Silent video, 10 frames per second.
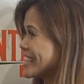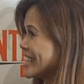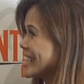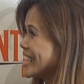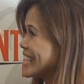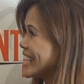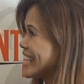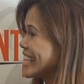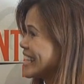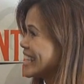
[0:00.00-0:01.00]

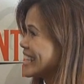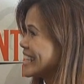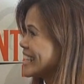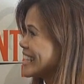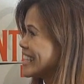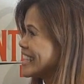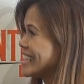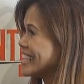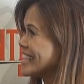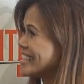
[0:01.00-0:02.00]

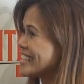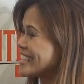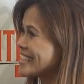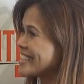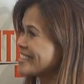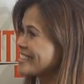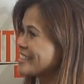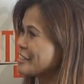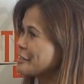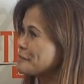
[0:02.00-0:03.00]

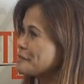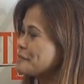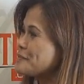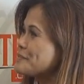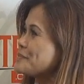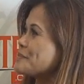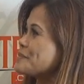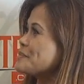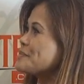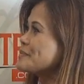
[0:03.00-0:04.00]

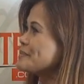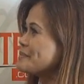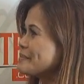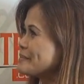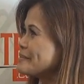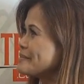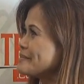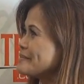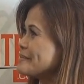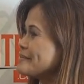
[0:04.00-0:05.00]

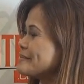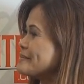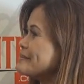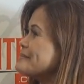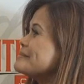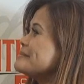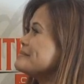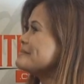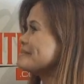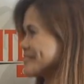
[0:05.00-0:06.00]

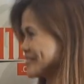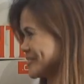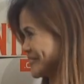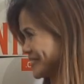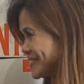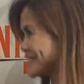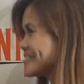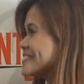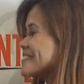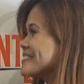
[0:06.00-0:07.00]

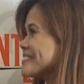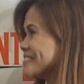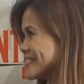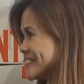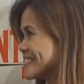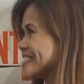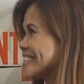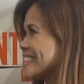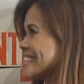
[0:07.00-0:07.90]
No words are spoken by the person on screen.